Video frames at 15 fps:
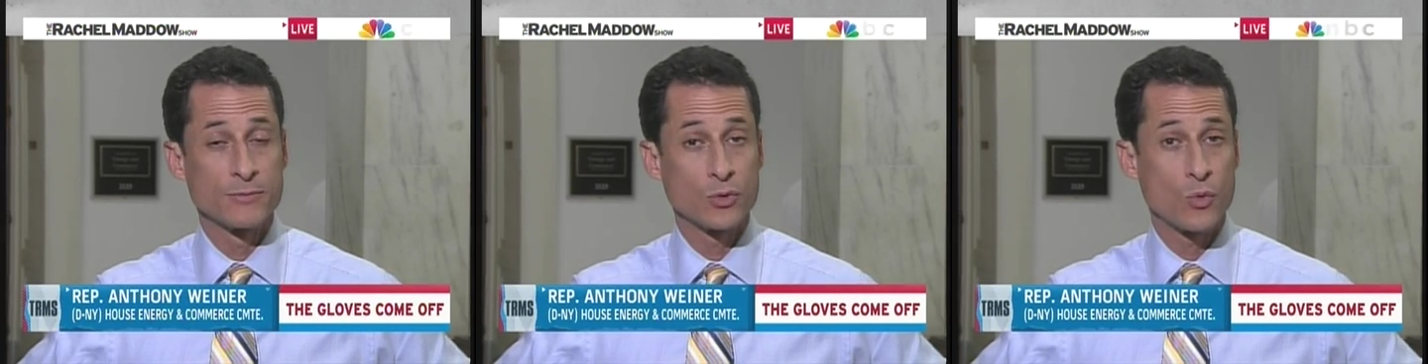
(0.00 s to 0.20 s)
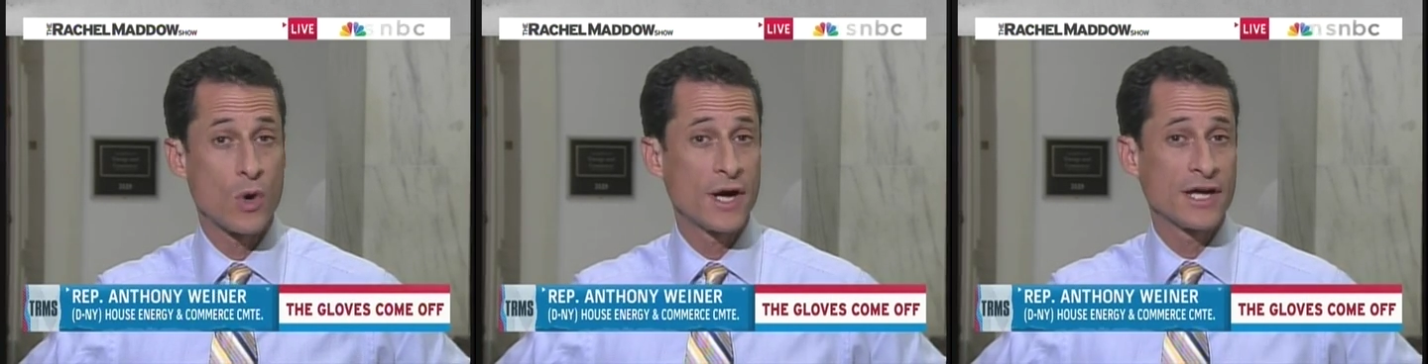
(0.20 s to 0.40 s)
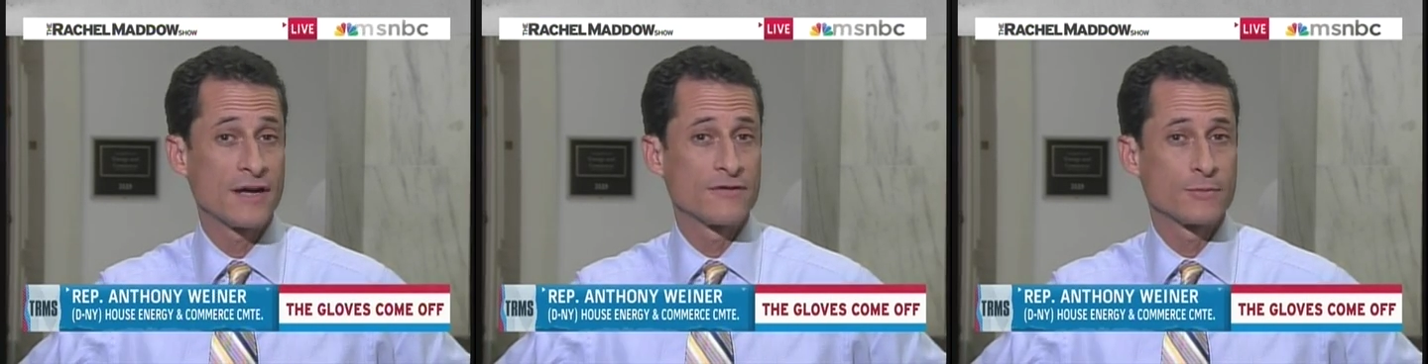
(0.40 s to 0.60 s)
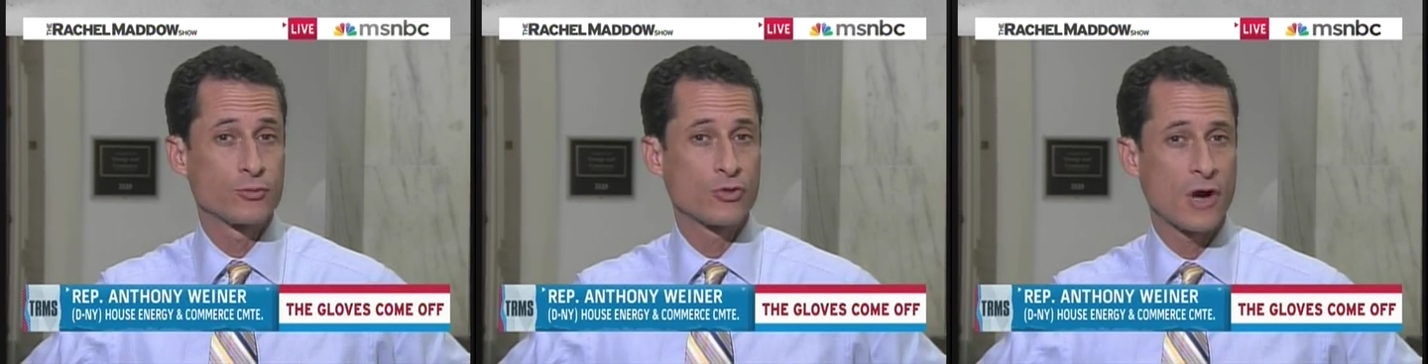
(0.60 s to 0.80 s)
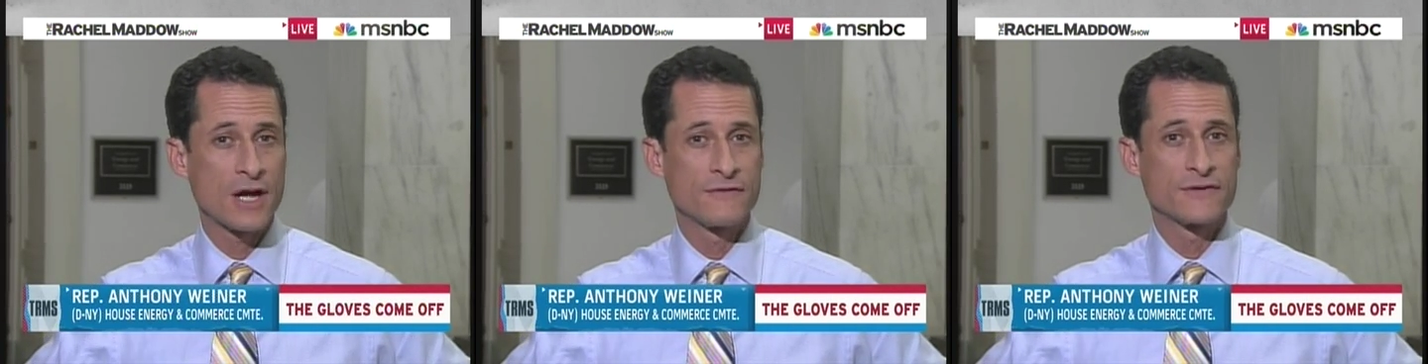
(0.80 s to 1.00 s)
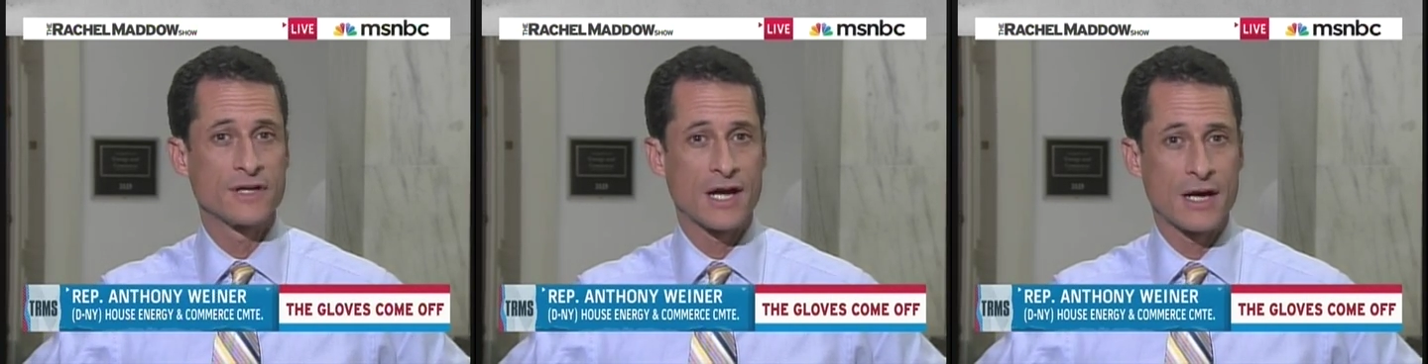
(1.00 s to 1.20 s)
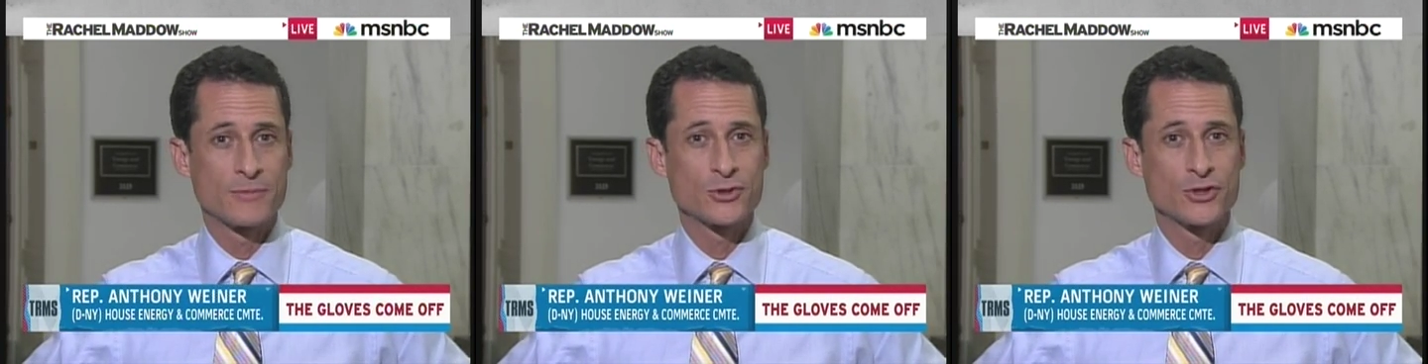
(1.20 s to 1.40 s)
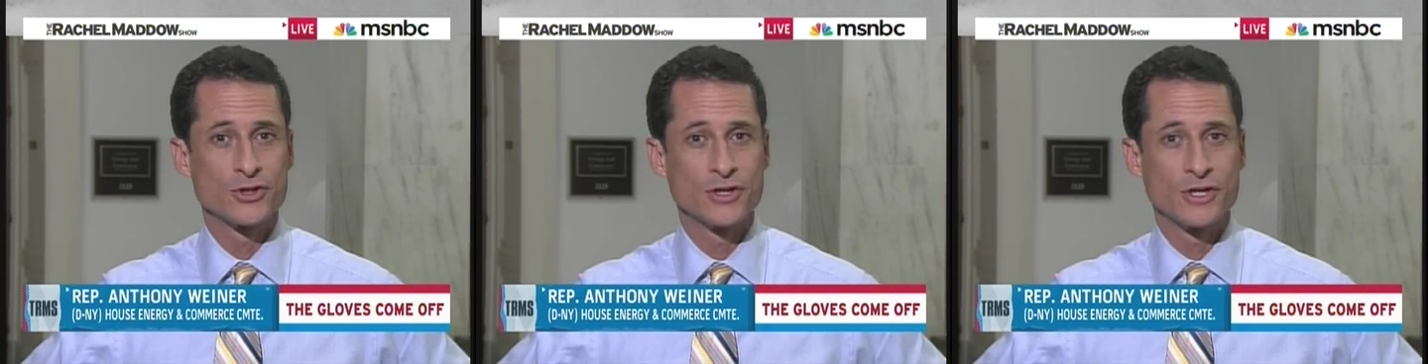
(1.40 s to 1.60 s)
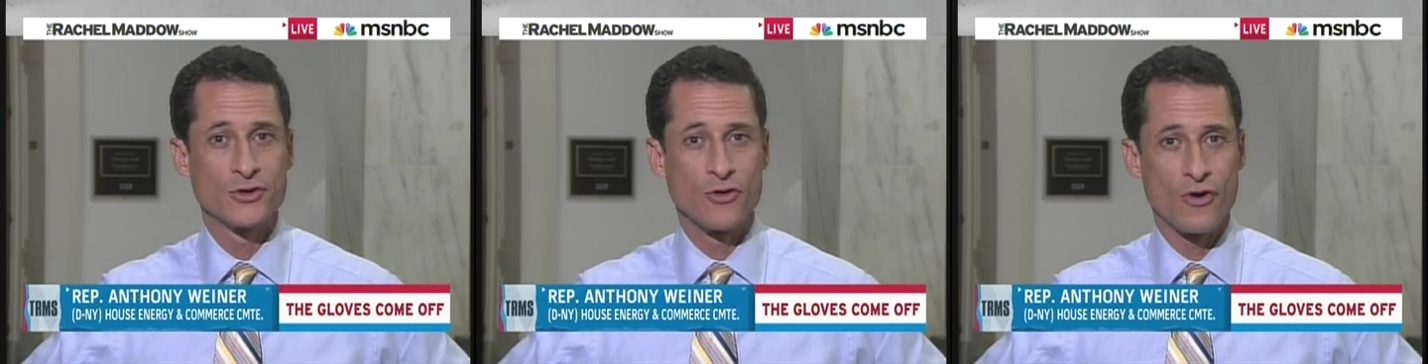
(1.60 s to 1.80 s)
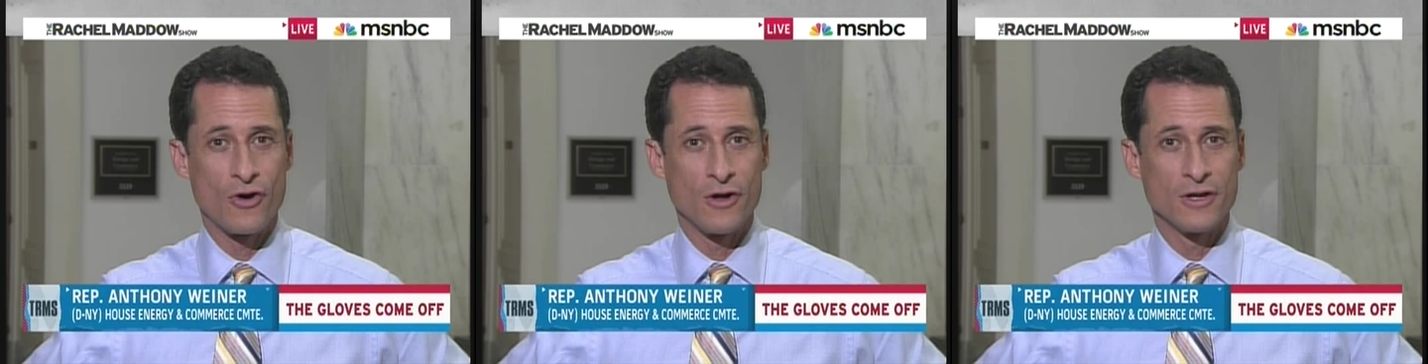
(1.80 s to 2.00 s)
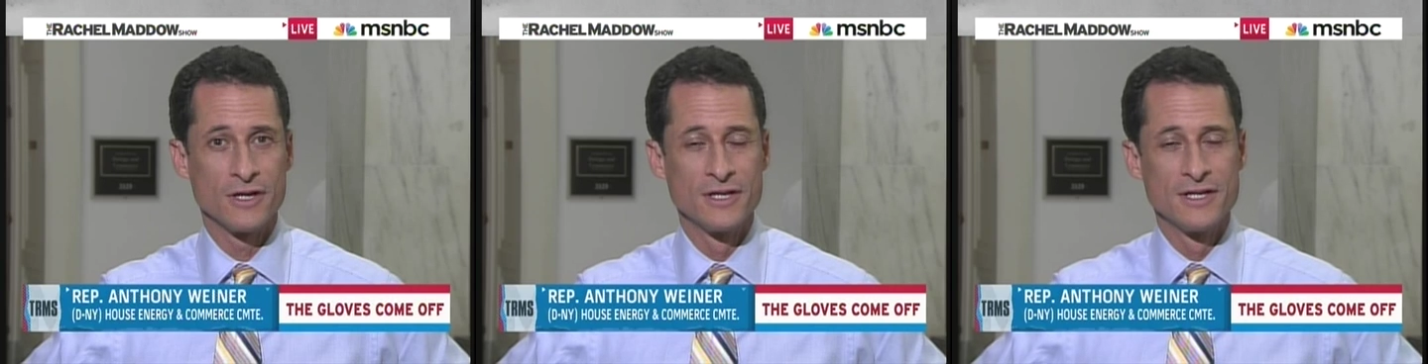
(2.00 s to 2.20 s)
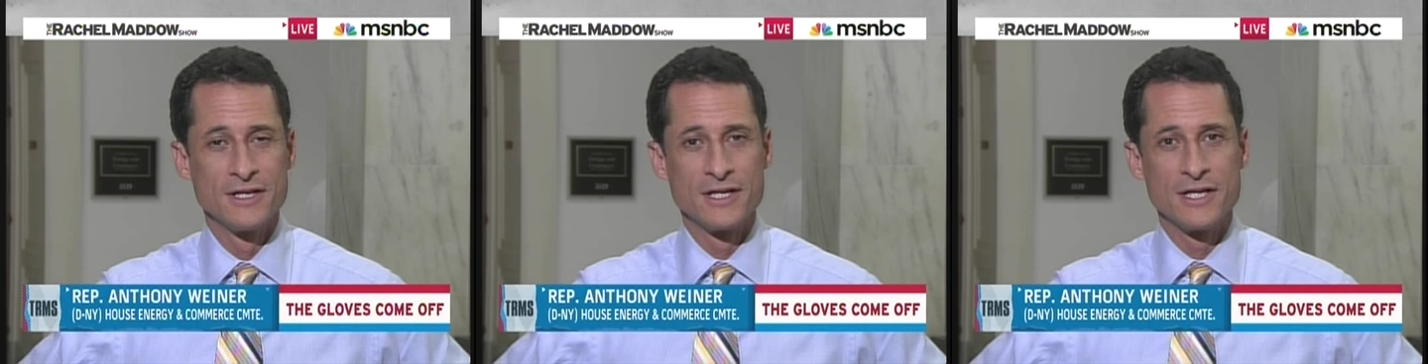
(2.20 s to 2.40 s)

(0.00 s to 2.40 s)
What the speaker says: but why have a private option at all.